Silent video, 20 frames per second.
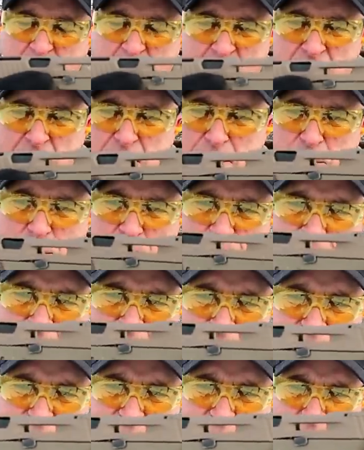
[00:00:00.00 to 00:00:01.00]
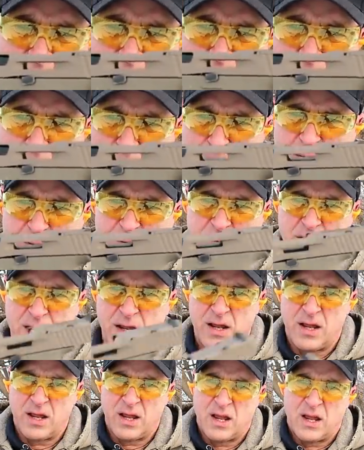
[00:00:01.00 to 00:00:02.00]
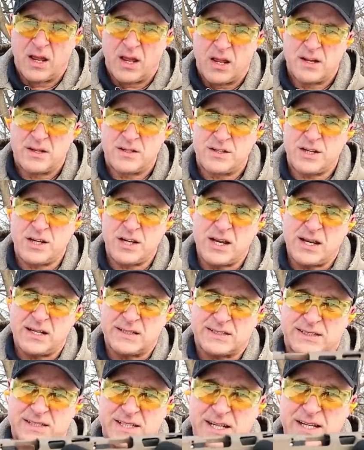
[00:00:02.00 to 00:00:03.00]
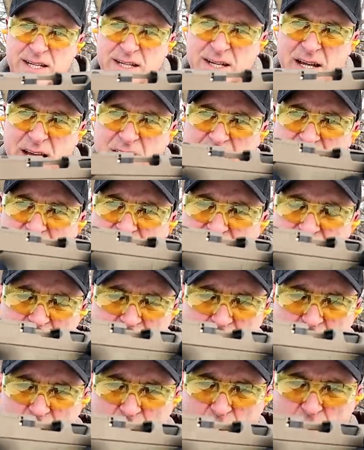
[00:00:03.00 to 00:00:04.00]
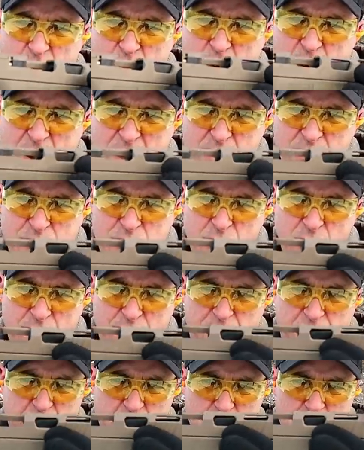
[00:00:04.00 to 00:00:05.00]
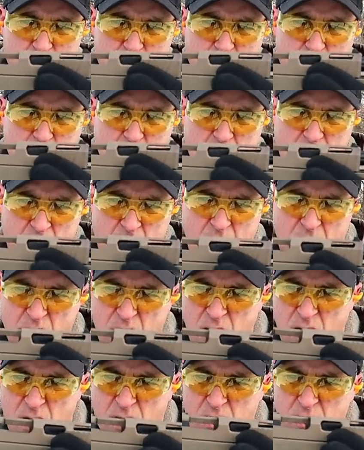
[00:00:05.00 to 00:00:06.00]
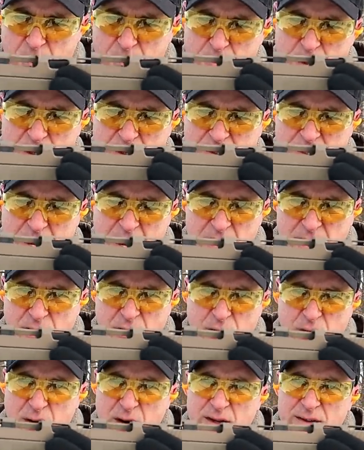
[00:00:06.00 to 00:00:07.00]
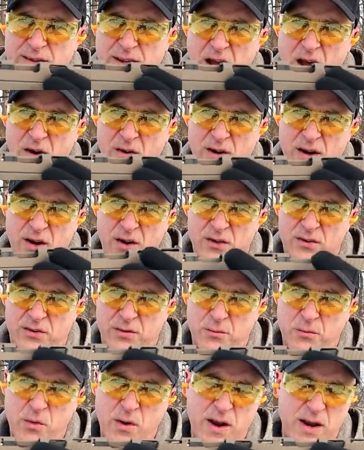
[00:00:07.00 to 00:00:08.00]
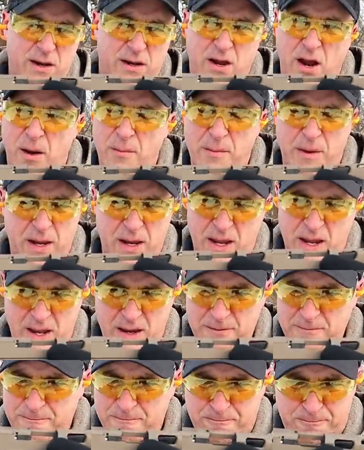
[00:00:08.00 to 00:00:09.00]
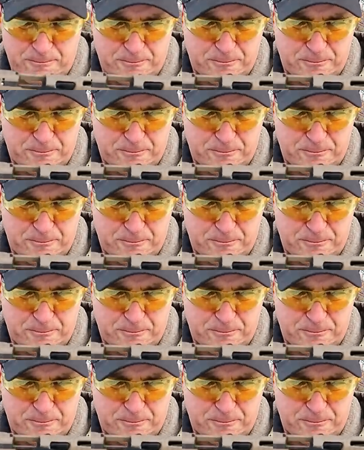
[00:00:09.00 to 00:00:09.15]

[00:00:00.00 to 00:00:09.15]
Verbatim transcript: eighty percent Arms G S T nine range review. Could be ten degrees out here, some wind coming in.